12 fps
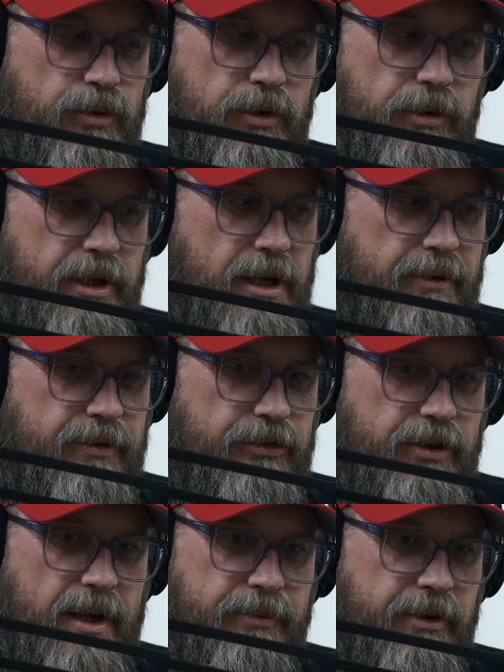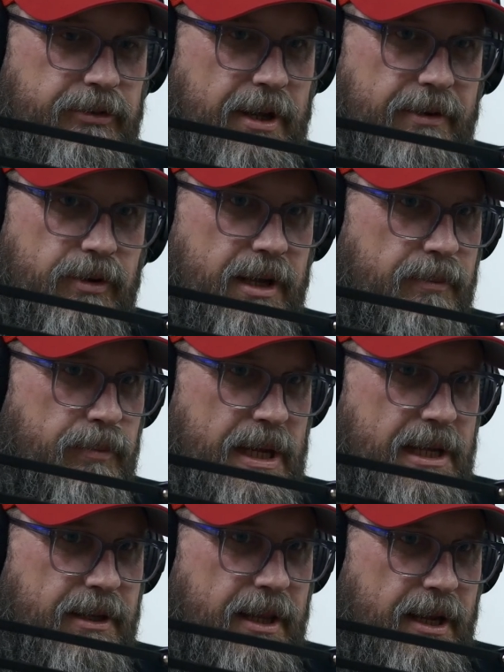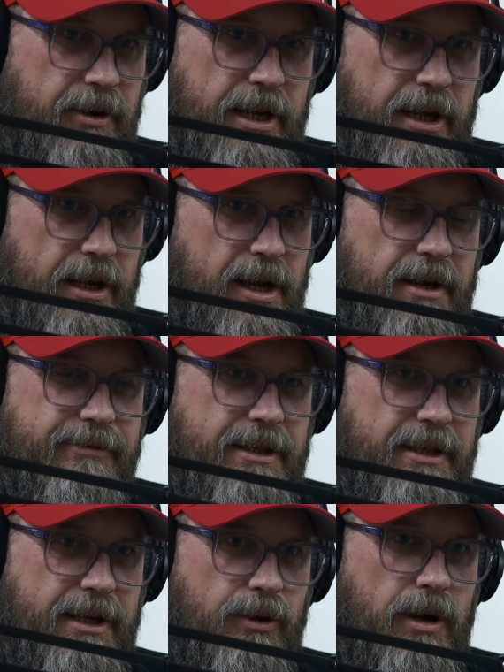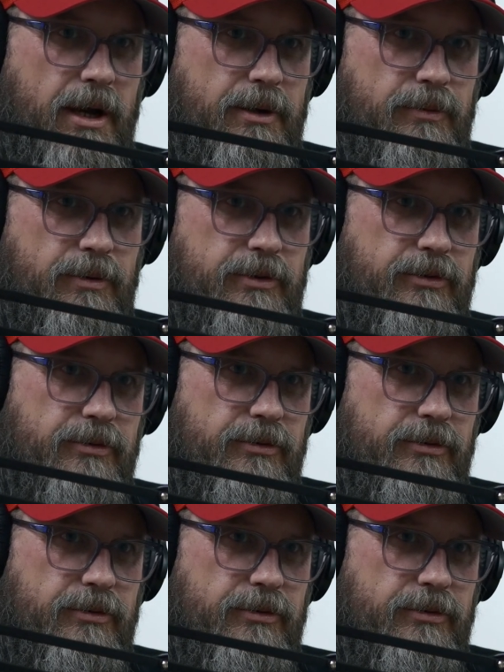You'll go to coffee shops because you have like a bean thing, like a coffee thing, right? Which